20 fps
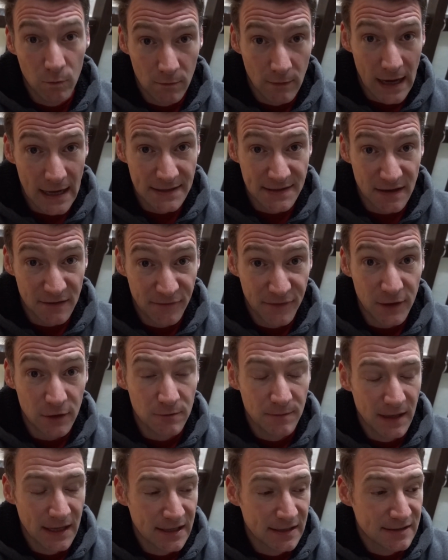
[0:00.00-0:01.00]
as I
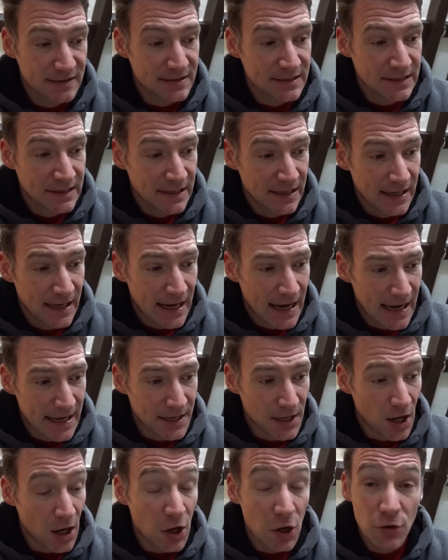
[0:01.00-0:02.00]
film this.
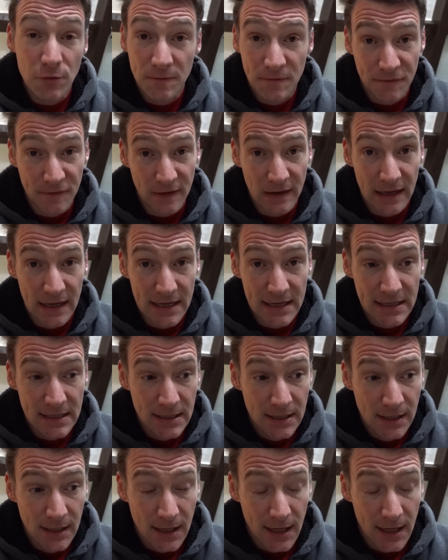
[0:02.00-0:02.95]
And hopefully